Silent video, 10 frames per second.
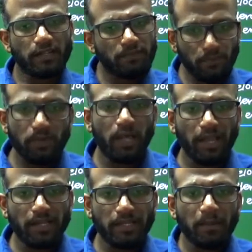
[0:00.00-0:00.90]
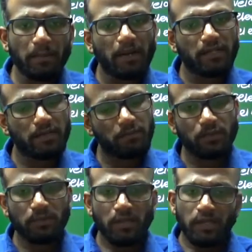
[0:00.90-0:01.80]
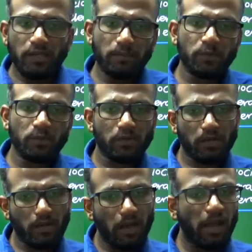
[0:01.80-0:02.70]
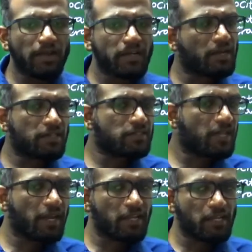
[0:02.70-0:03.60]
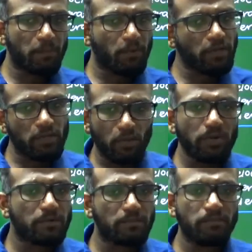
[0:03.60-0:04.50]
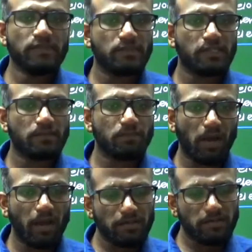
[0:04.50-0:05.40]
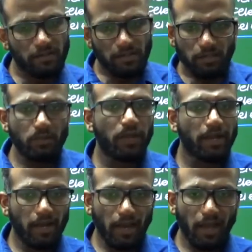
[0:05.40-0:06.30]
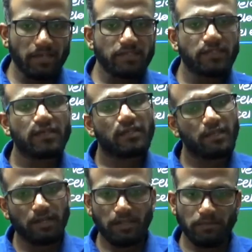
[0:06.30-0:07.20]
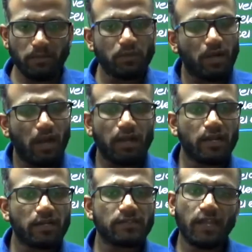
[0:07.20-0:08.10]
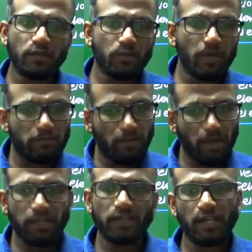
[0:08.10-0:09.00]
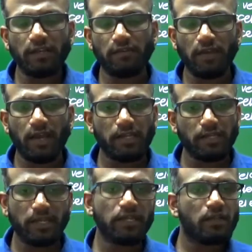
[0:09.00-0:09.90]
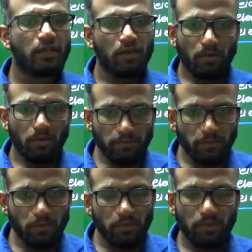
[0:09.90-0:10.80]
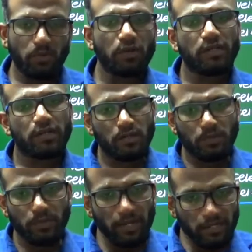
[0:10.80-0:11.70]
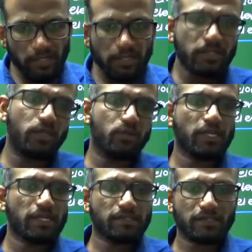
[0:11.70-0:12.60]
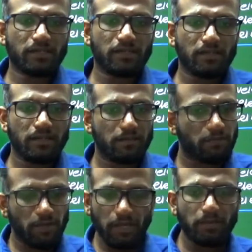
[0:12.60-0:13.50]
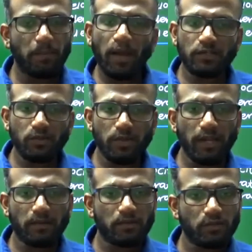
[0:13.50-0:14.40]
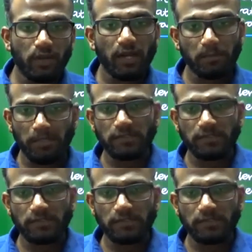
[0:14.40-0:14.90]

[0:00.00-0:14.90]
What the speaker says: full idea, but if you can't understand any point, don't miss these parts. You can ask. Then if you can't understand, you can find anywhere internet, or if you not, you can continue the lesson. Any part you can't miss.